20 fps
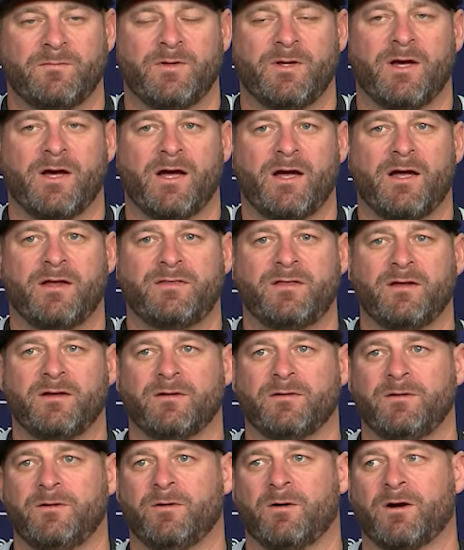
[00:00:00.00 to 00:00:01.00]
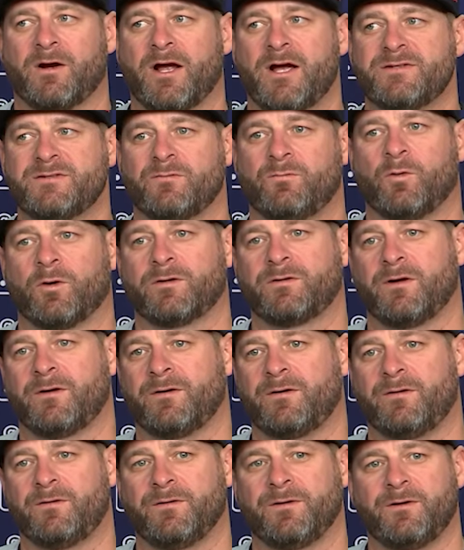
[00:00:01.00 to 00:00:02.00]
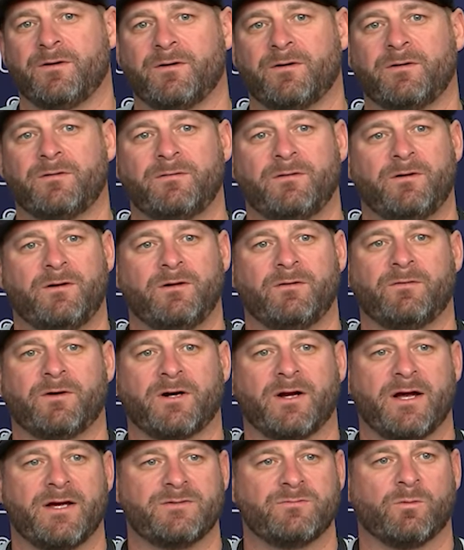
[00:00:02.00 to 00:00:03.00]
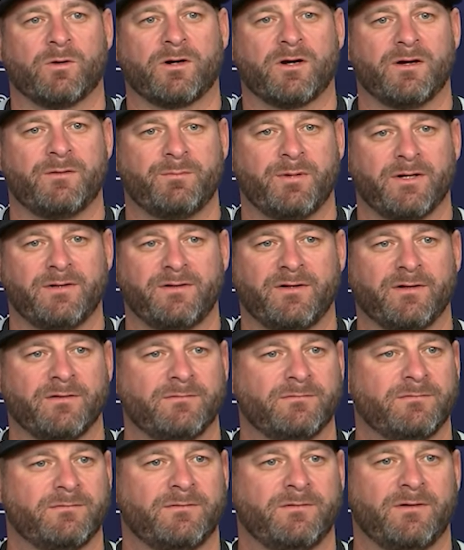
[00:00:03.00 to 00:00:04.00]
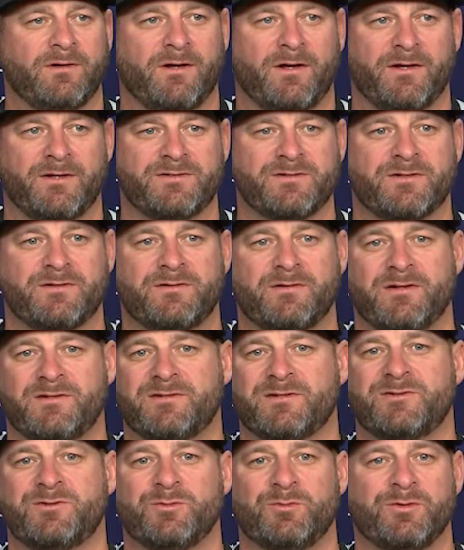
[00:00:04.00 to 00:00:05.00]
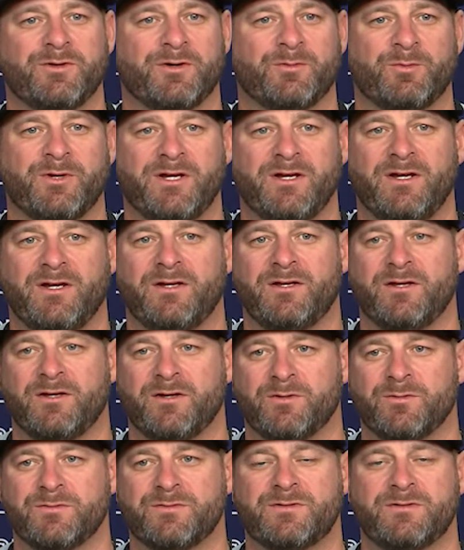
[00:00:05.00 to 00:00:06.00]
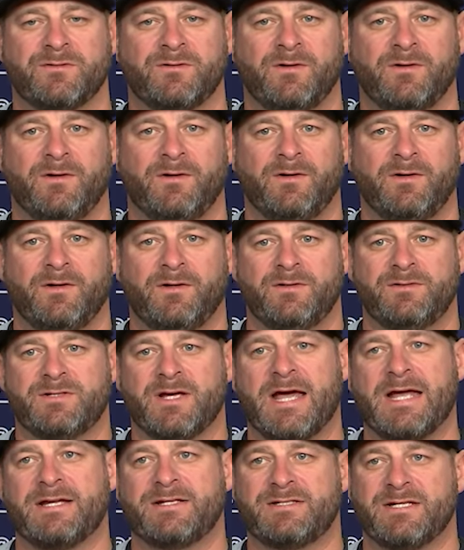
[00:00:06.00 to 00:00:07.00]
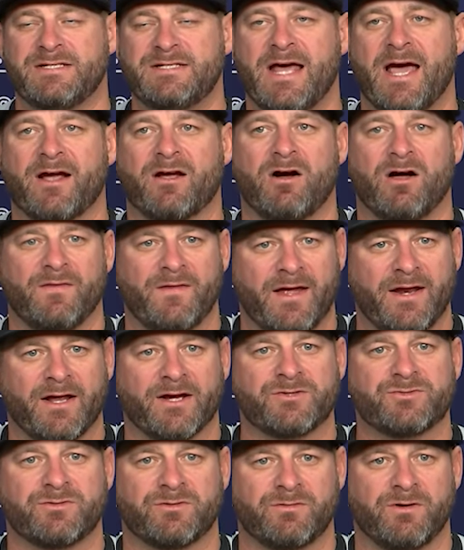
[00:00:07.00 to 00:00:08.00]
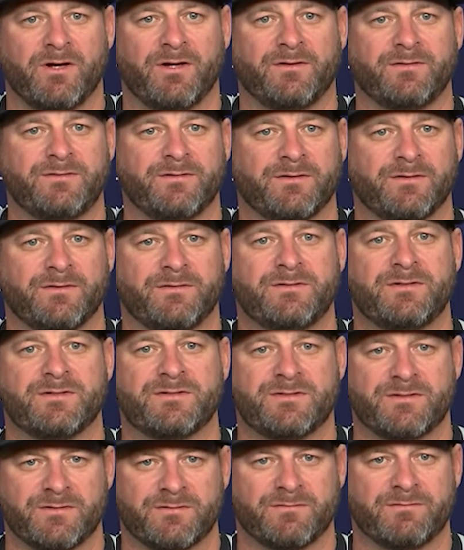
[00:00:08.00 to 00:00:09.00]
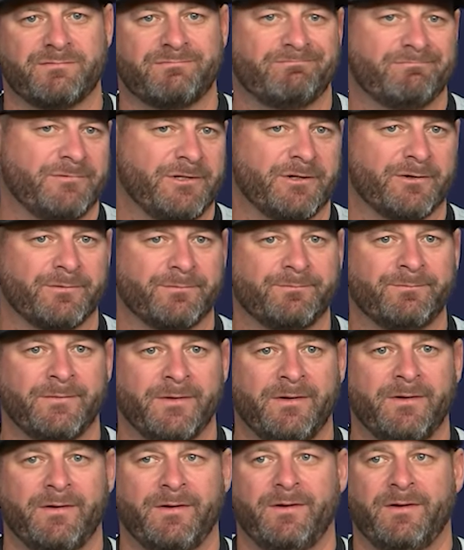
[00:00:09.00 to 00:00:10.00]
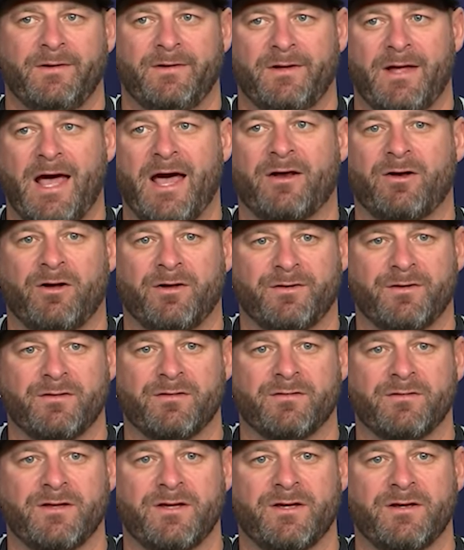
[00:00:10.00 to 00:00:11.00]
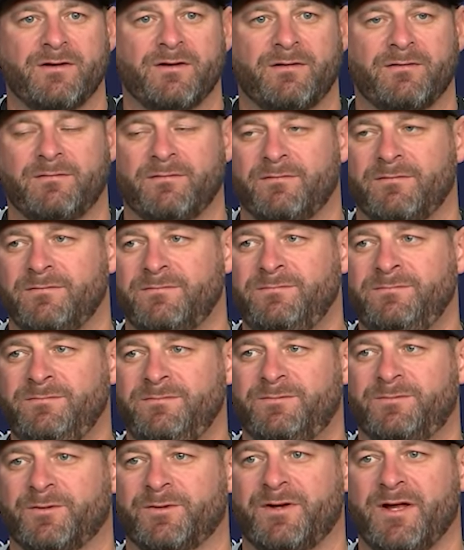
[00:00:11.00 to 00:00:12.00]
Yeah, I think, you know, our guys have worked on it all year. All of our guys work on bunting. It's a tool that we need to use to tack on that extra run to you know, add on to the lead. And for